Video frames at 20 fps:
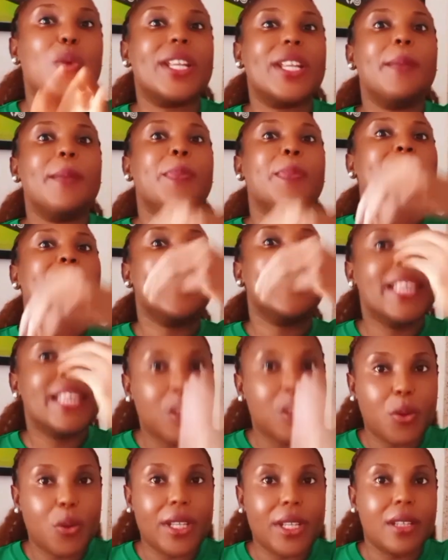with
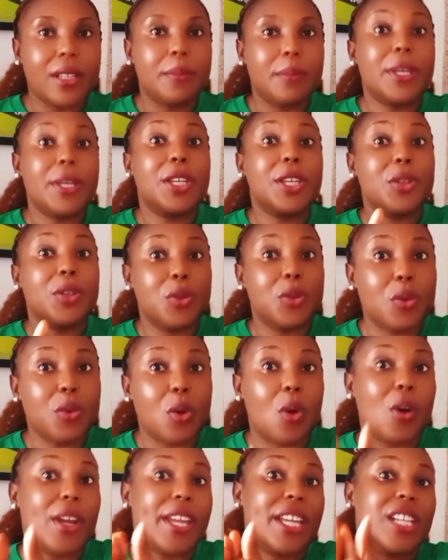liquid PU
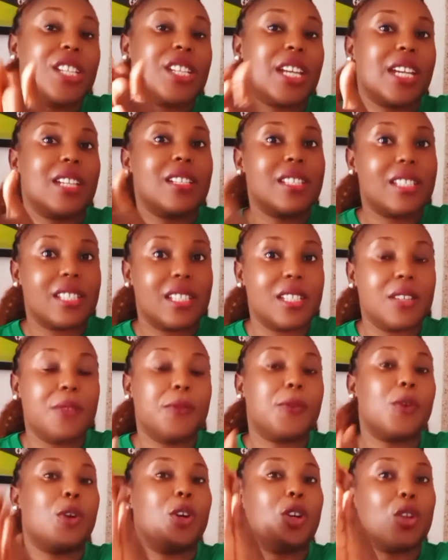or
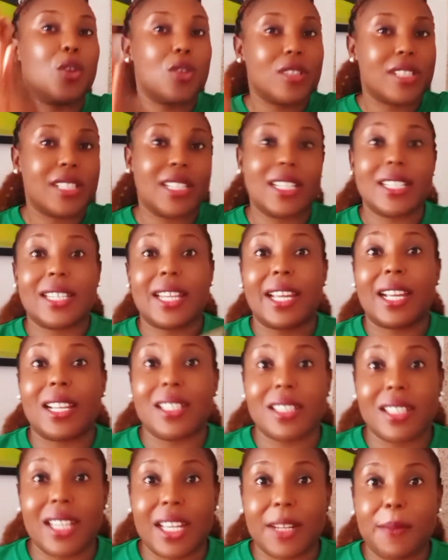HSC for glossiness, like
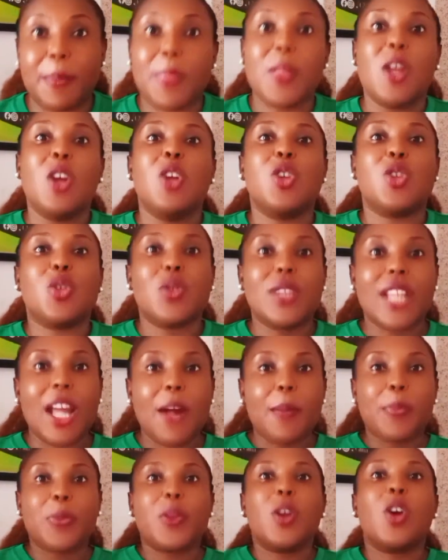I said. So
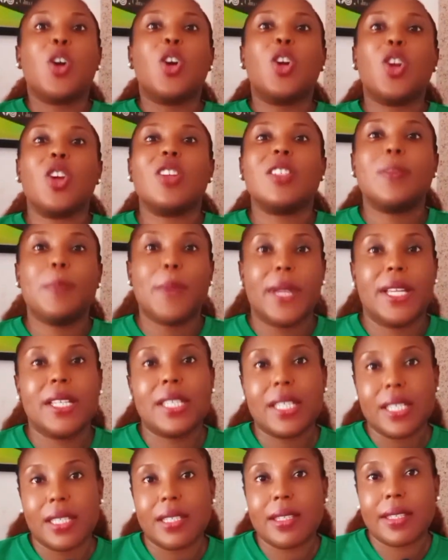now, gloss
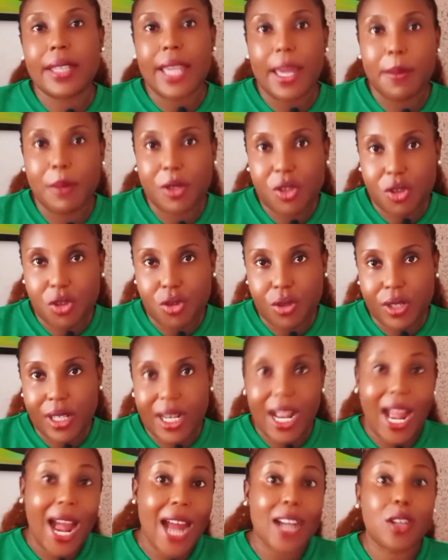paint is chemistry
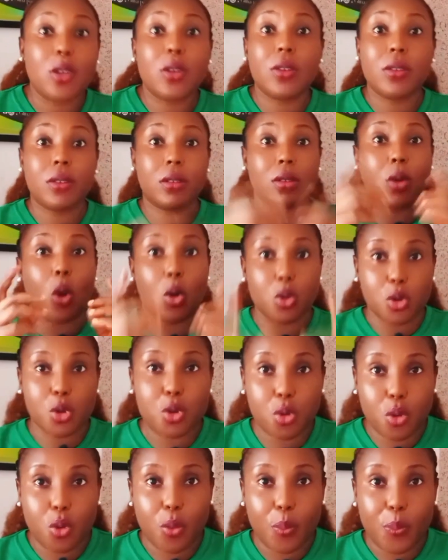and
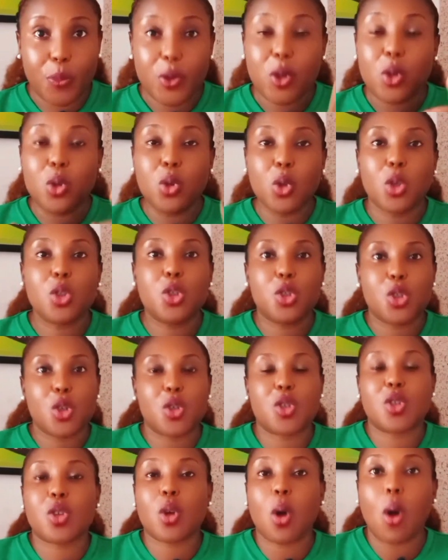control, not
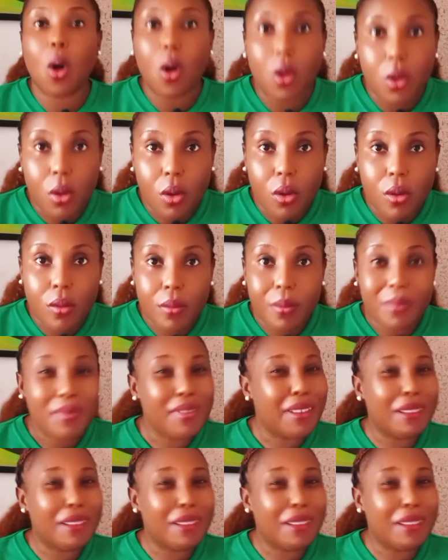just color.